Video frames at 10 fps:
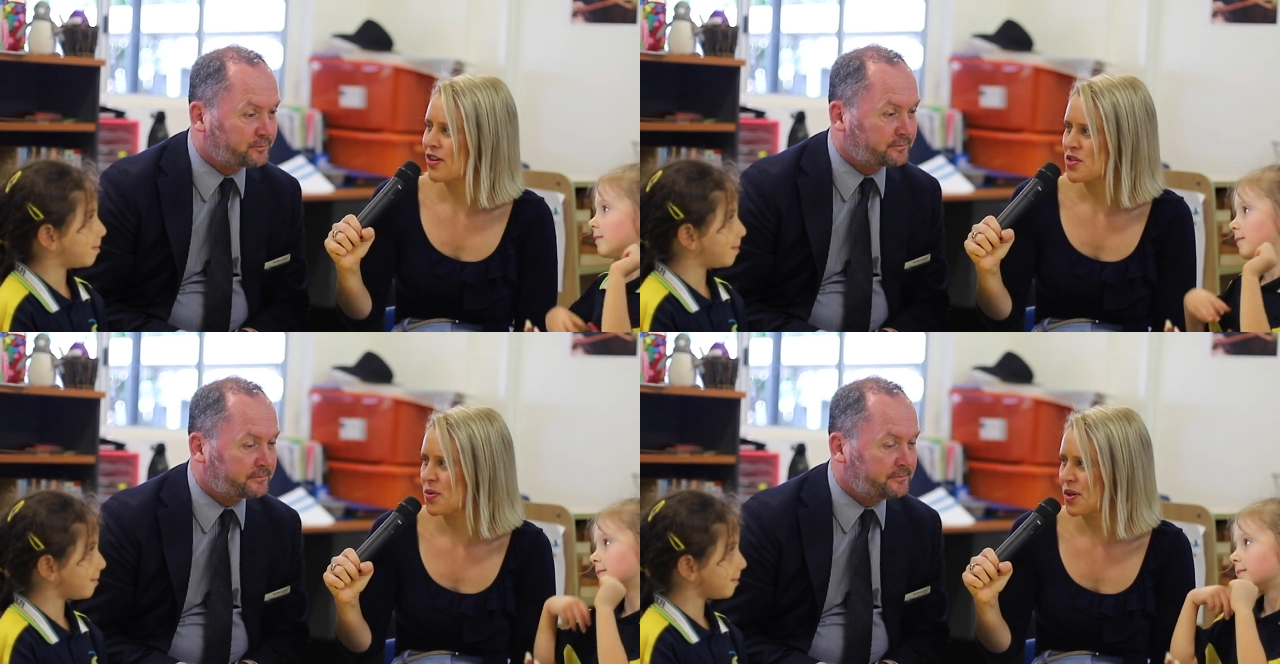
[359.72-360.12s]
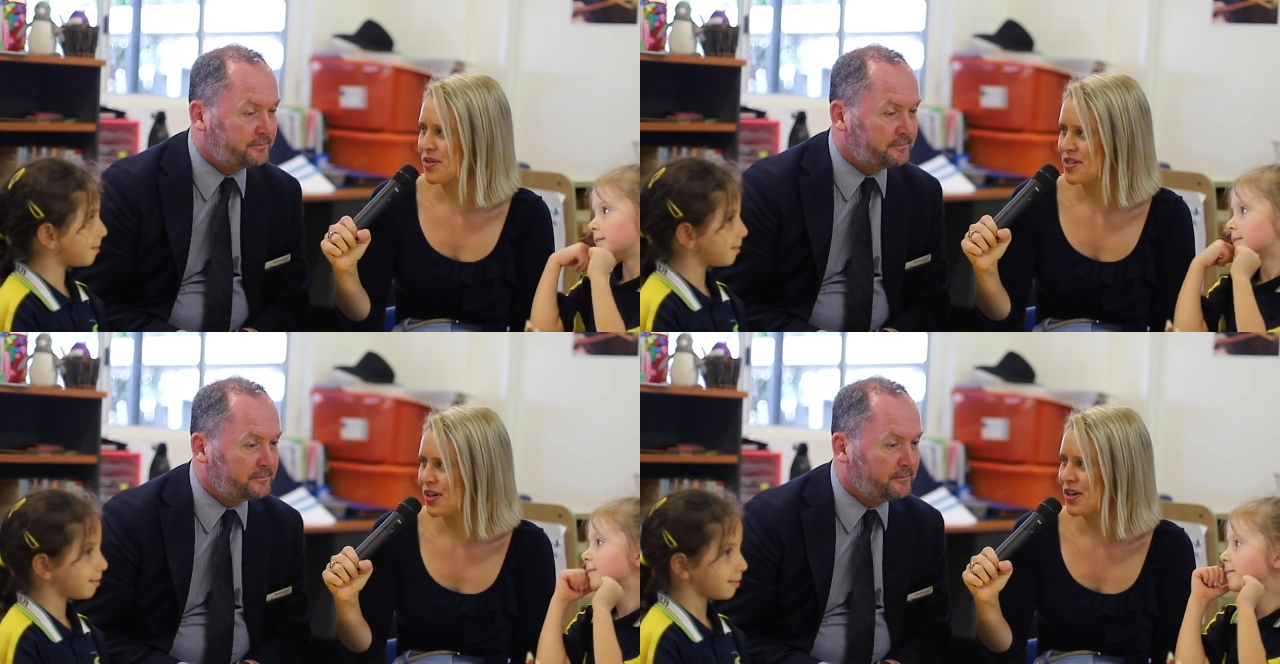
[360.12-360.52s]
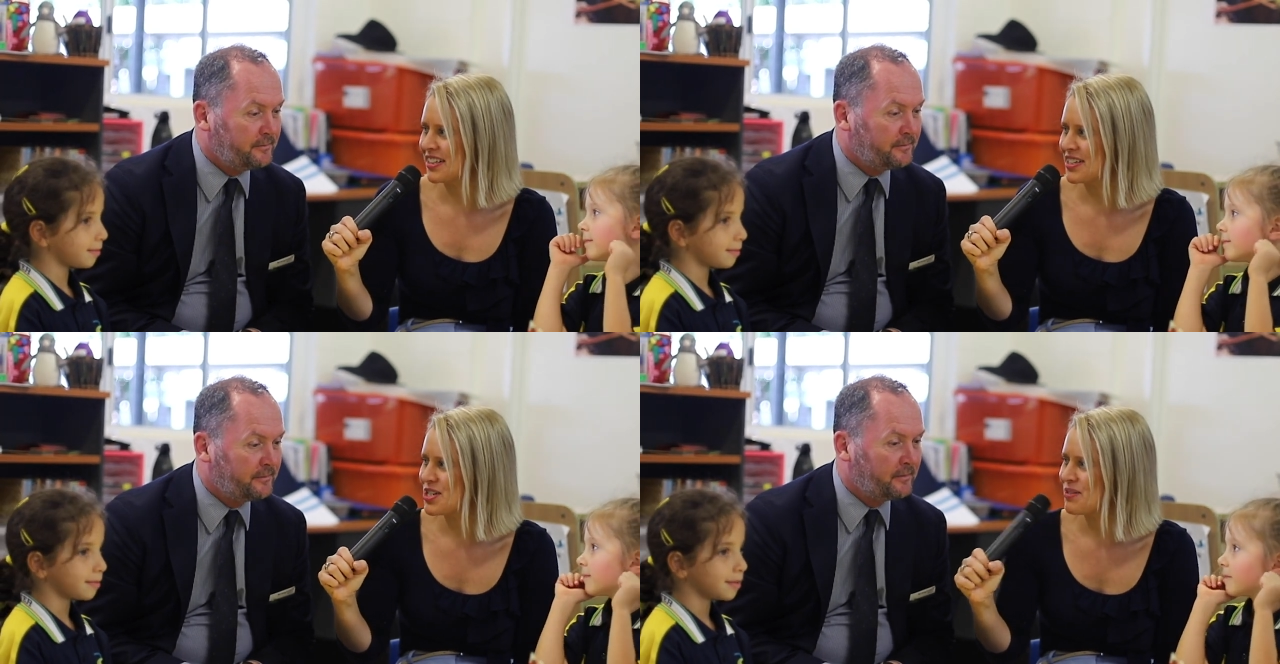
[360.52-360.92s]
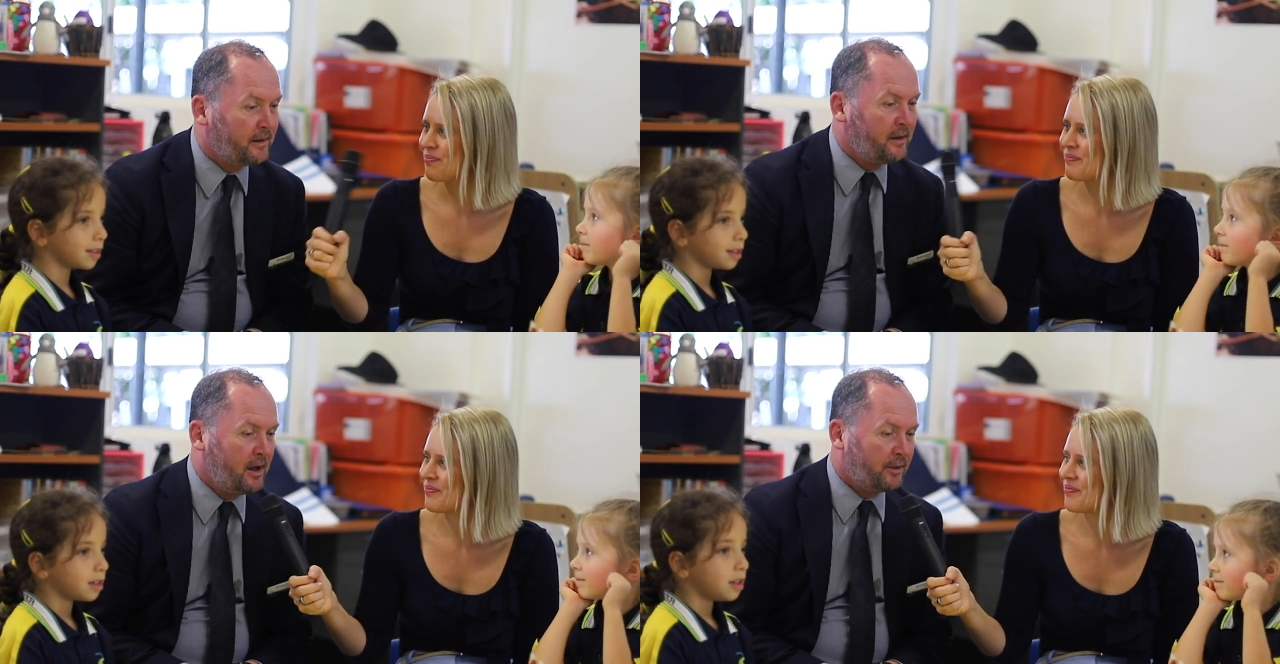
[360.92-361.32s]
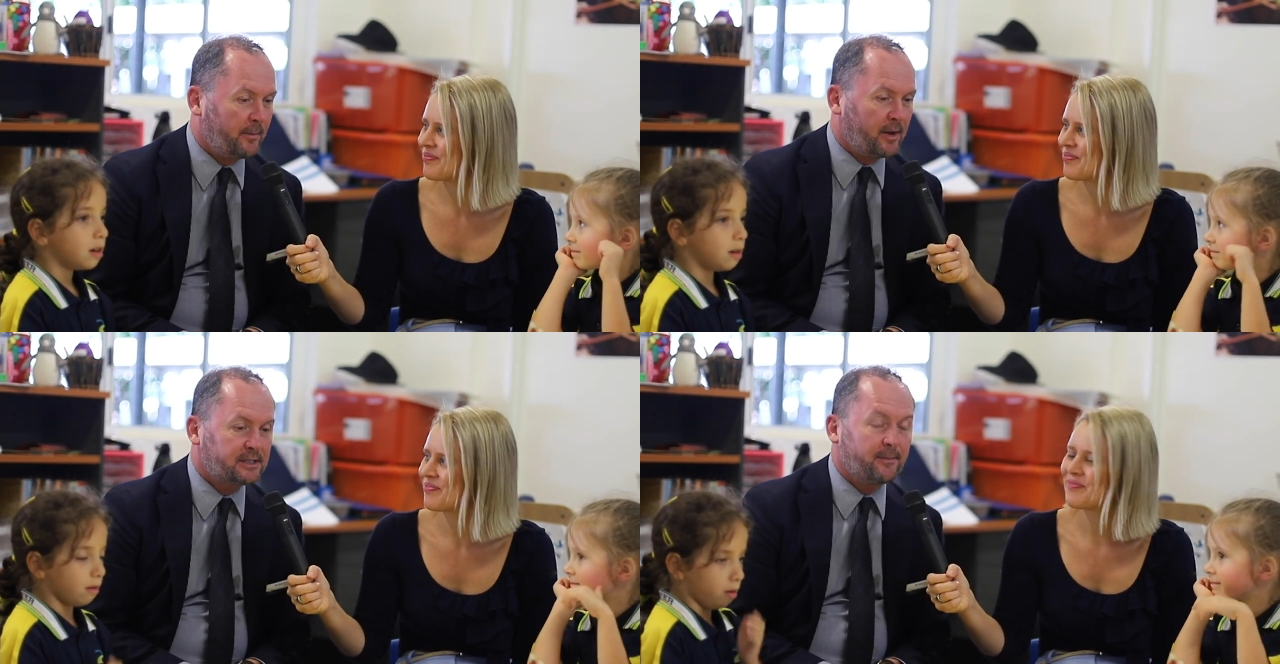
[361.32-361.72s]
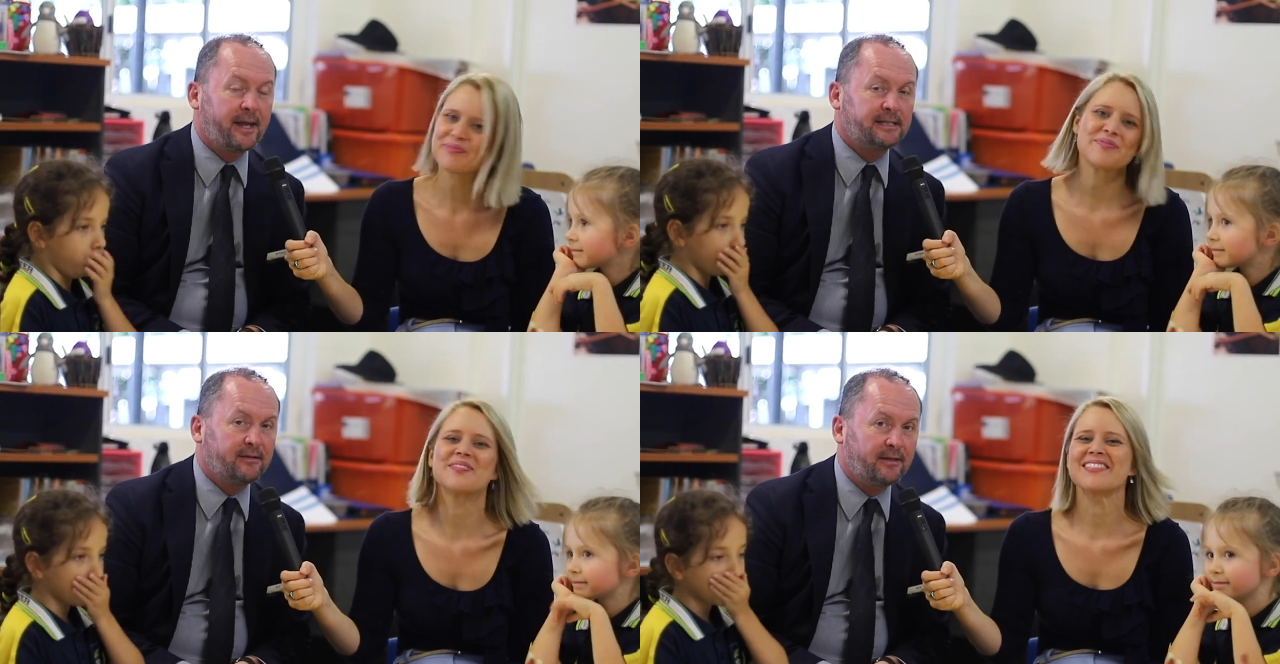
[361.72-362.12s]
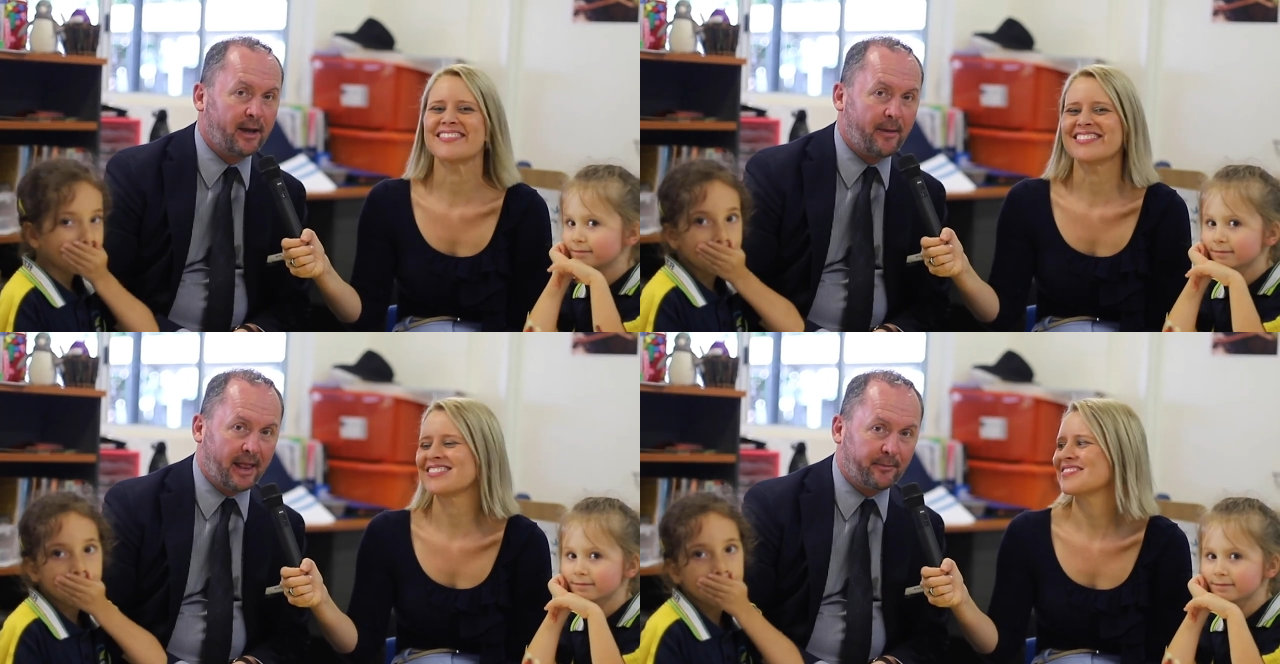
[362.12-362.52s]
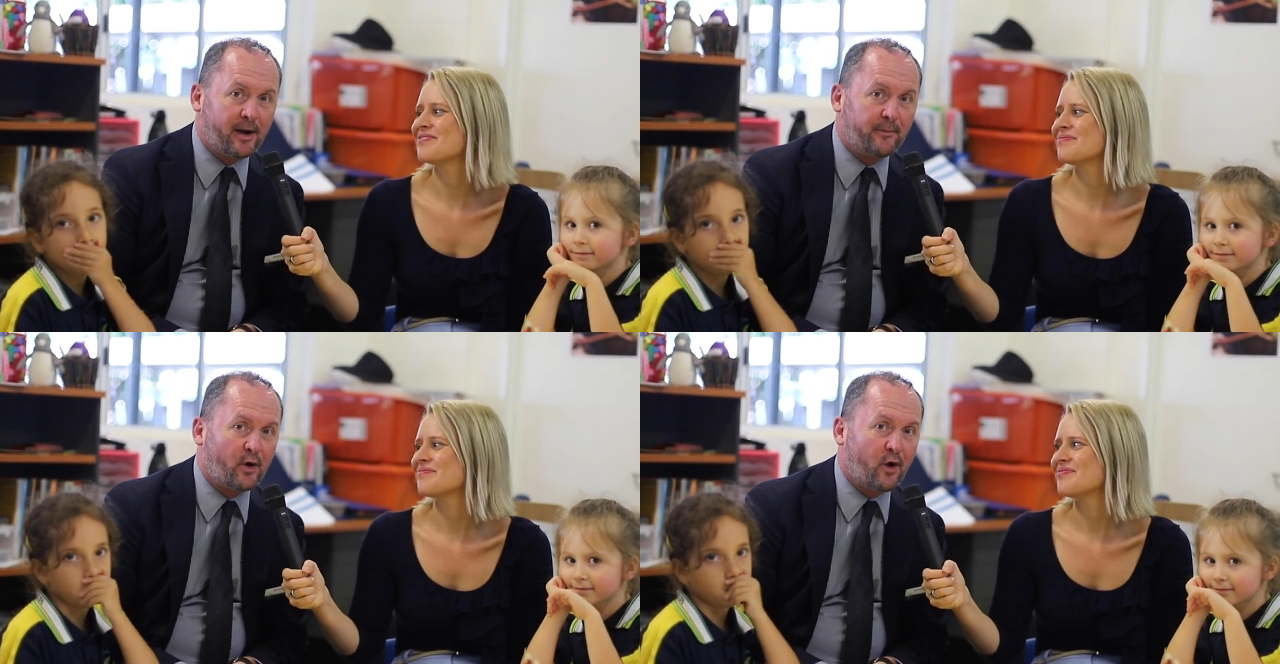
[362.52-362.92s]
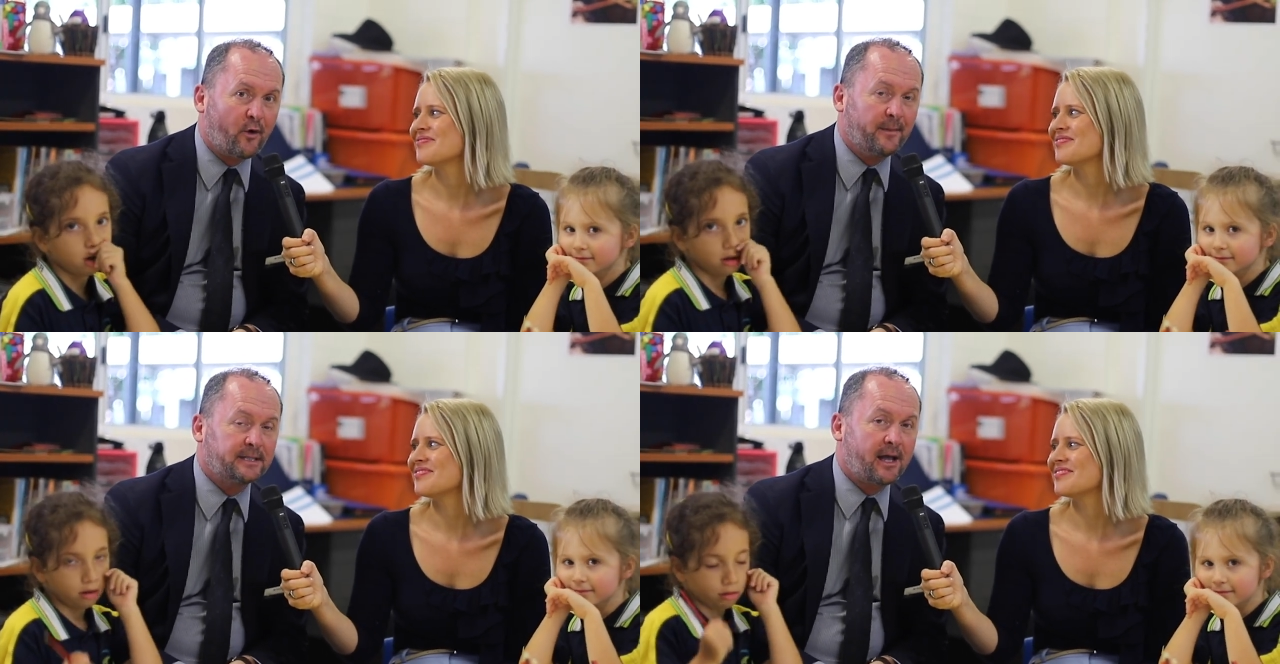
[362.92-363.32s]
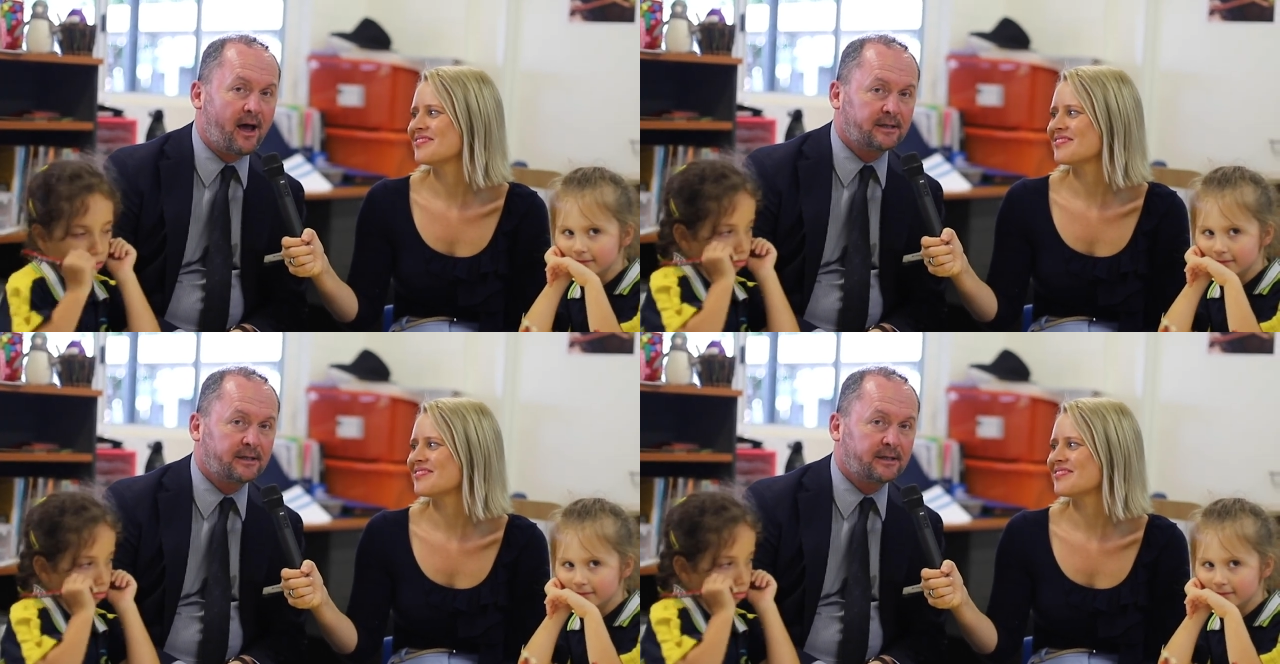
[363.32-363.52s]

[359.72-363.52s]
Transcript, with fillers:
Speaker 1: Freshwater Christian College?
Speaker 2: The most amazing thing about the prep program is that